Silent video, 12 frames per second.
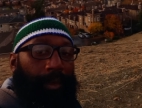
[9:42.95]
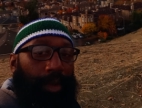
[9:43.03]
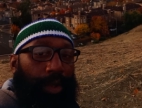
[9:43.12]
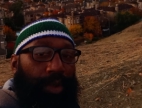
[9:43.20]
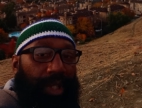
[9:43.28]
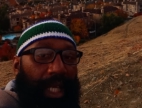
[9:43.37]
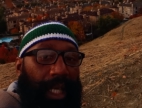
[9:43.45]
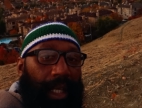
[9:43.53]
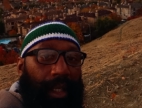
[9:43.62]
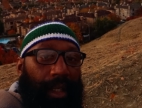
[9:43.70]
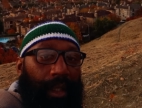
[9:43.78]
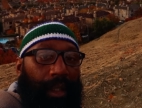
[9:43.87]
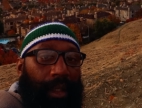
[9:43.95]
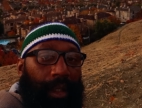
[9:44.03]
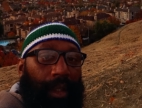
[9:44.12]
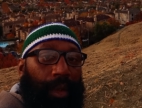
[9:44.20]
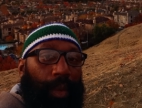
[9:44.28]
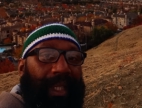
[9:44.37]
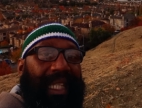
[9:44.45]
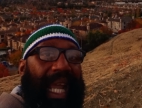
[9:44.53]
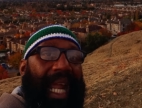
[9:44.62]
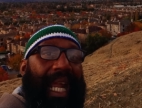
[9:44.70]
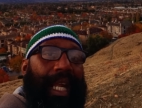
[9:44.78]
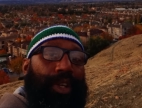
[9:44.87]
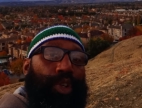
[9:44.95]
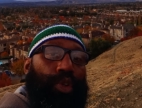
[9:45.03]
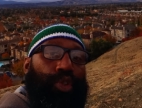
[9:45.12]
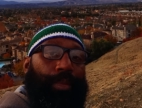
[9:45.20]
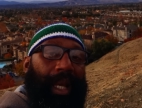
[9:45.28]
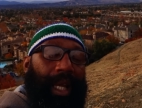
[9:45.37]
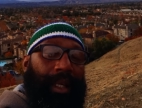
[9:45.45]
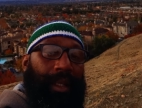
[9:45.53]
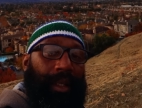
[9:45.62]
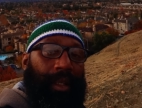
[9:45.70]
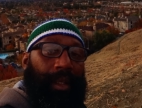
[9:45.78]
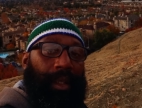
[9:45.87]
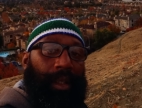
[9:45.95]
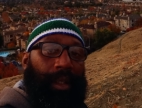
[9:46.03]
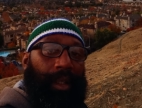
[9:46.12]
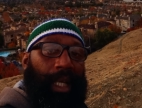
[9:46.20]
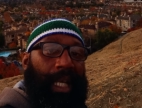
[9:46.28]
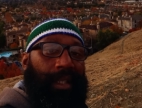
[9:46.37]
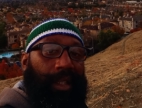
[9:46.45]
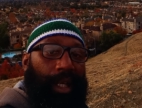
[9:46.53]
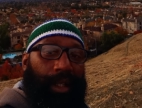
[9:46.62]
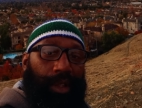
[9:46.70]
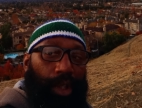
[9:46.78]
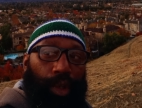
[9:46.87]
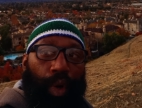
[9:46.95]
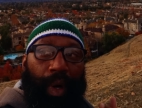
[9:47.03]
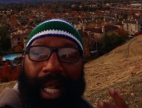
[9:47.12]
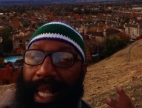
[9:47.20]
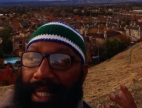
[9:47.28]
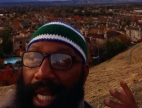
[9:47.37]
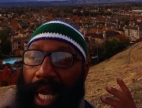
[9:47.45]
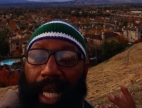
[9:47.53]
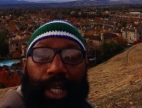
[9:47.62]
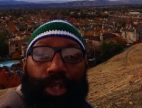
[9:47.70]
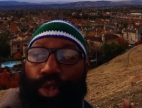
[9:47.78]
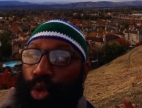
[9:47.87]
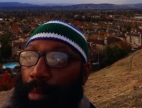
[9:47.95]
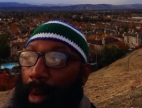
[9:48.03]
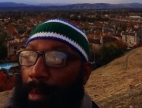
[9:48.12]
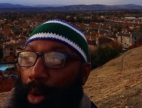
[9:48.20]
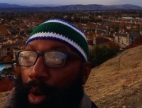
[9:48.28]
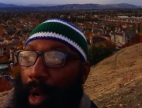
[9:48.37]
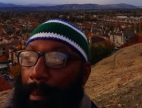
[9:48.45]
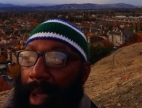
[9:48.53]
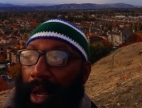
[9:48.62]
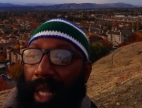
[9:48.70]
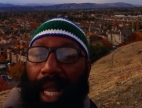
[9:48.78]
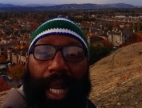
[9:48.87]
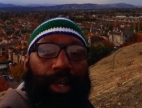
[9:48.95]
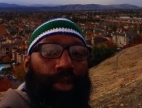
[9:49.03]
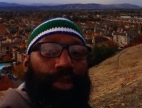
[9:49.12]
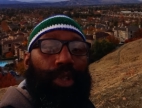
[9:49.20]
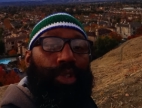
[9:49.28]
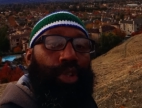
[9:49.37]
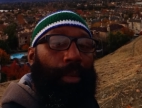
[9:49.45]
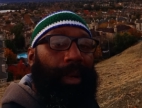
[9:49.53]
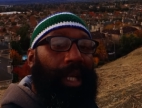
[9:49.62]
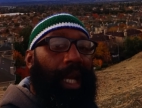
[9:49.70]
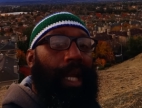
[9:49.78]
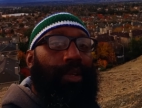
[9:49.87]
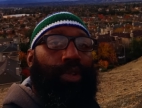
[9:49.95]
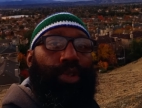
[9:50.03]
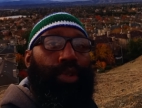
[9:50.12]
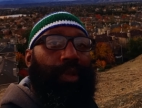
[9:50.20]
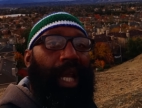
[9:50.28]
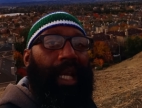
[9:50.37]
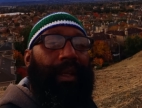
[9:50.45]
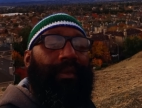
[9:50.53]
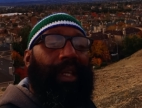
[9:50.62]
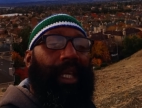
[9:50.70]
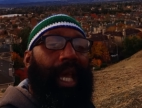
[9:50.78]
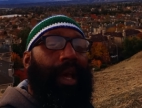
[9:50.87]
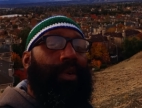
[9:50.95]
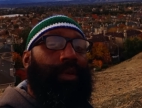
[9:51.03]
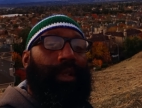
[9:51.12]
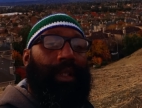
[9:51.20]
You see? With the angels, man. His the, the Lord has innumerable amount of angels. There's so many angels you can't even count.